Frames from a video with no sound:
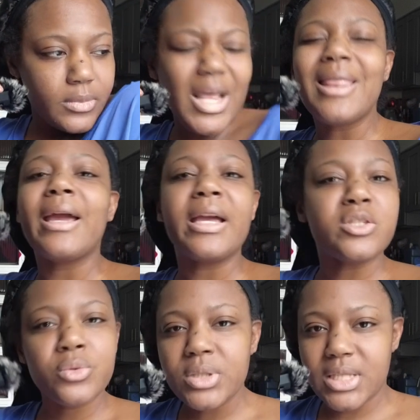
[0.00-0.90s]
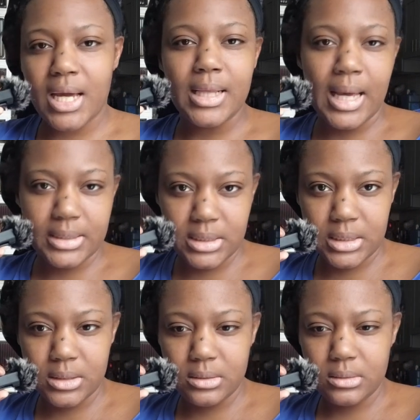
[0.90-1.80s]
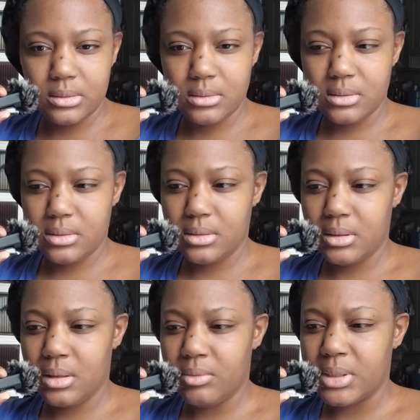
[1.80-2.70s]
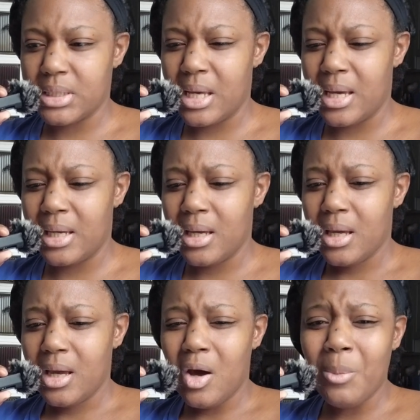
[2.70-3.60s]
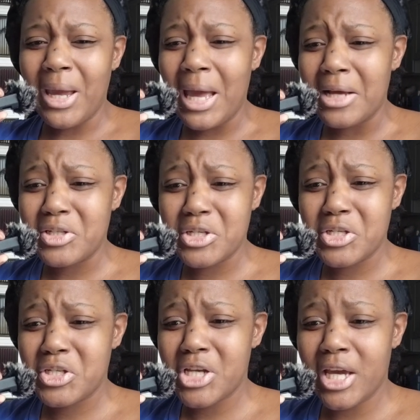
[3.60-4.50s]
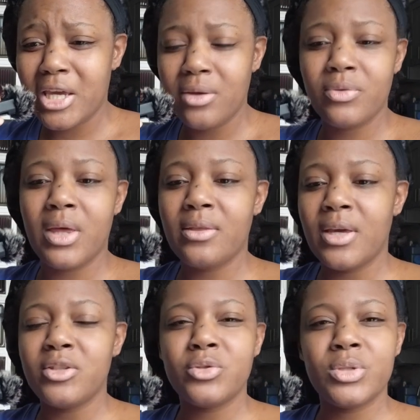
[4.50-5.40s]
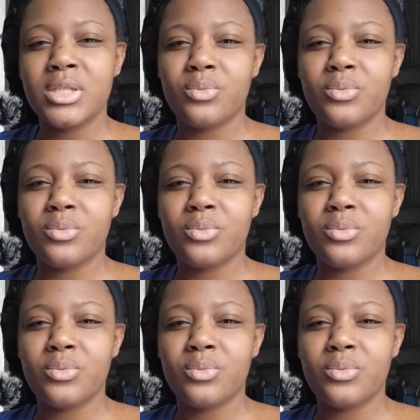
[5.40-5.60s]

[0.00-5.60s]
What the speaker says: like, as soon as I clocked in, it was like, oh my gosh, just checking. They do this